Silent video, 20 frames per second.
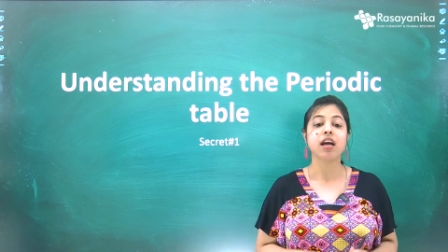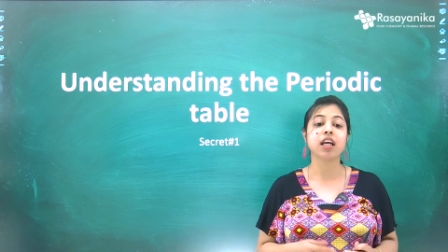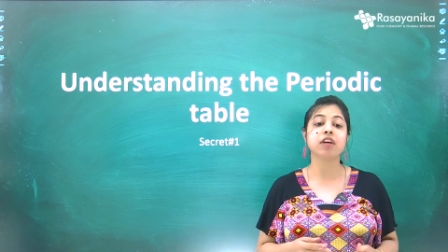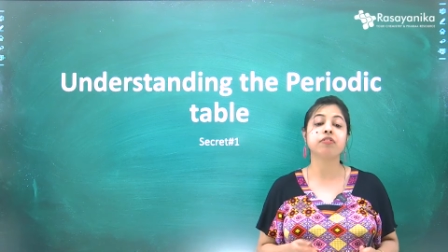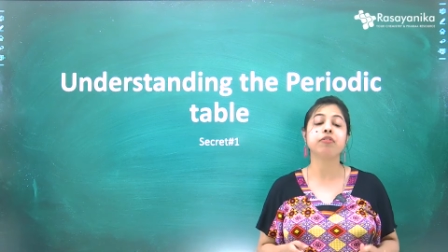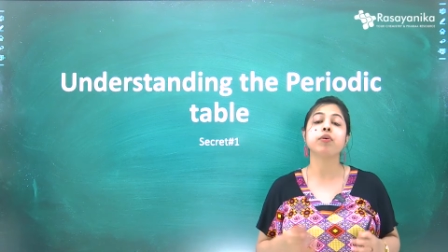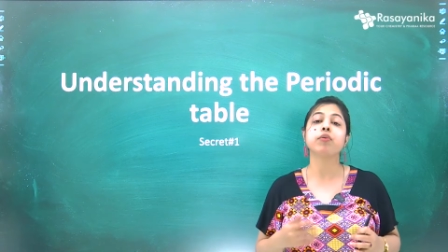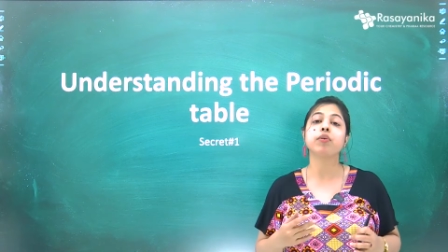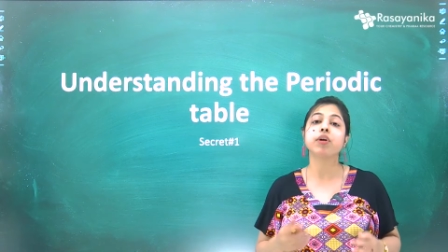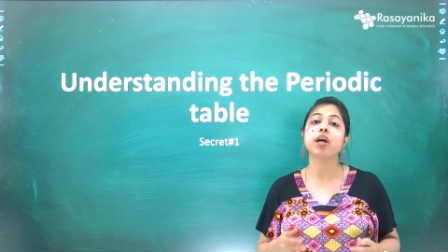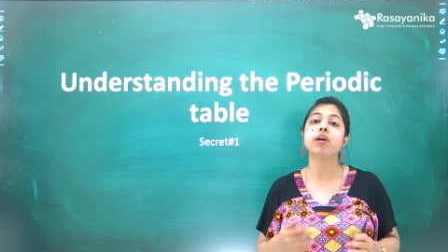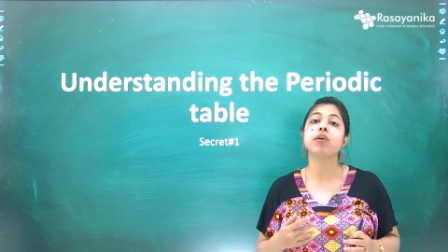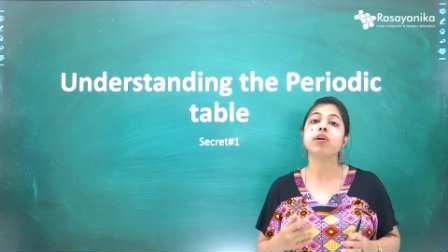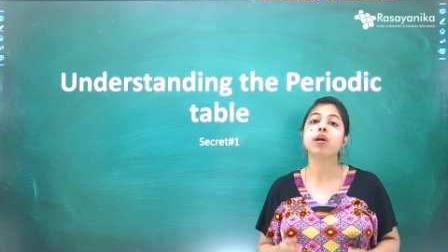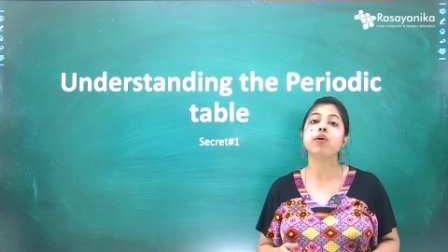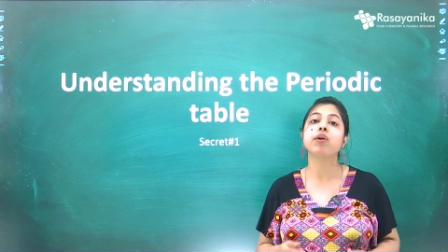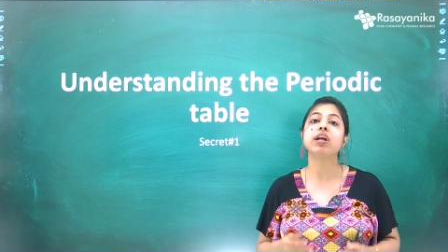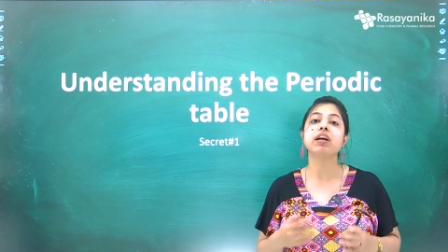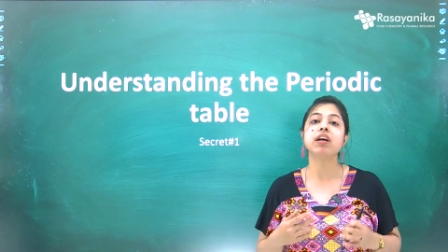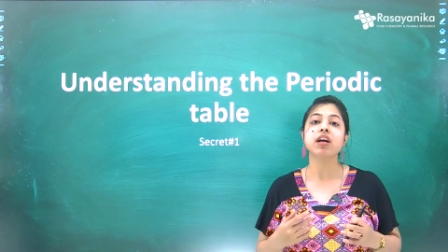If you really,
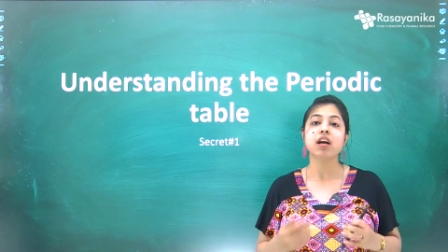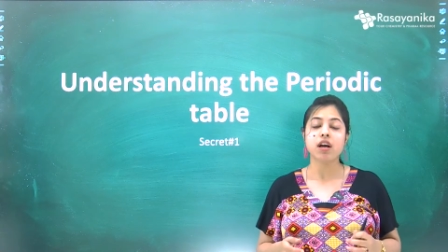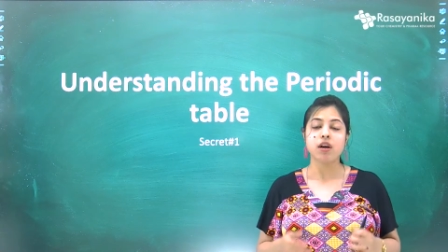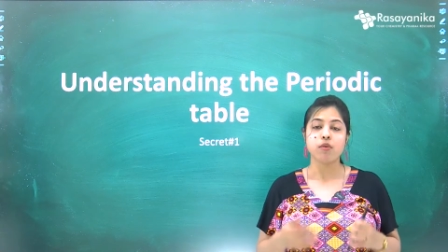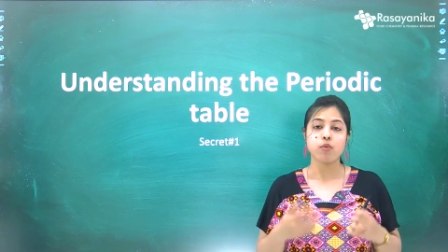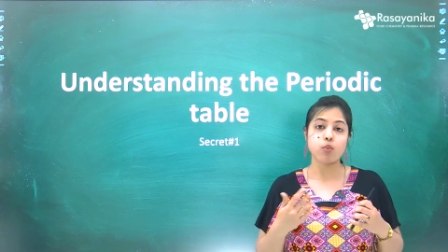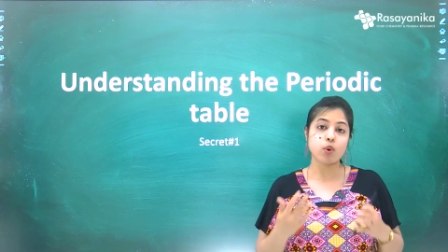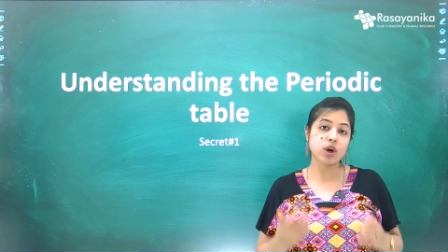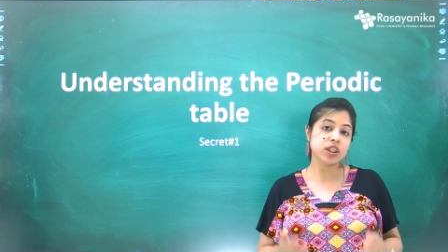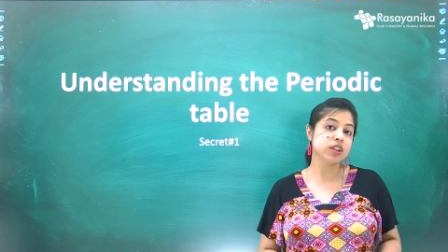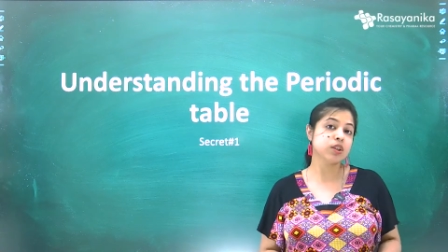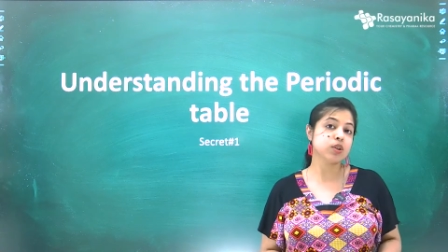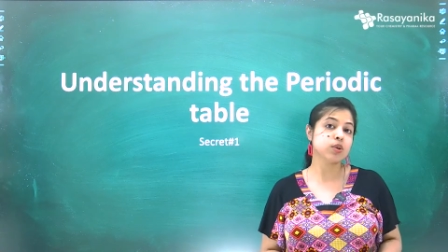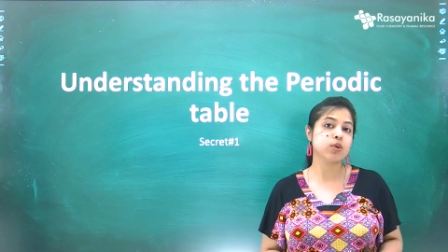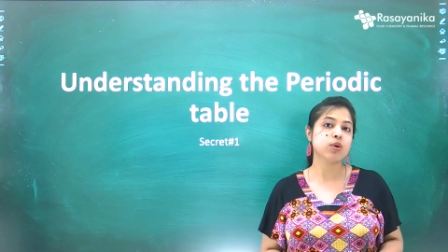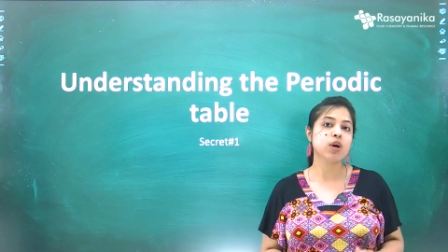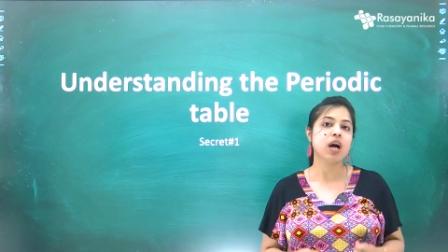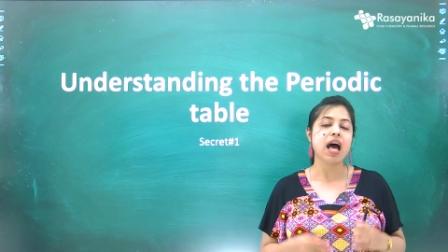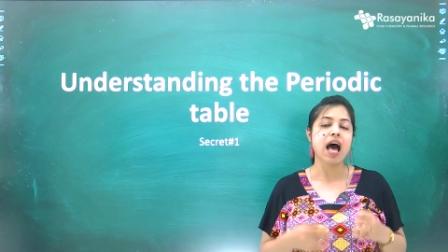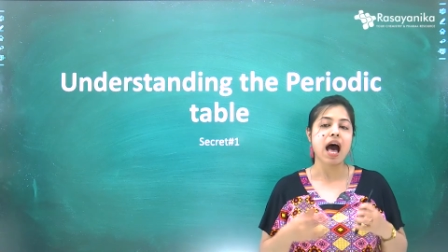really want
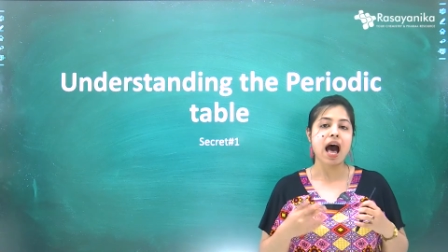to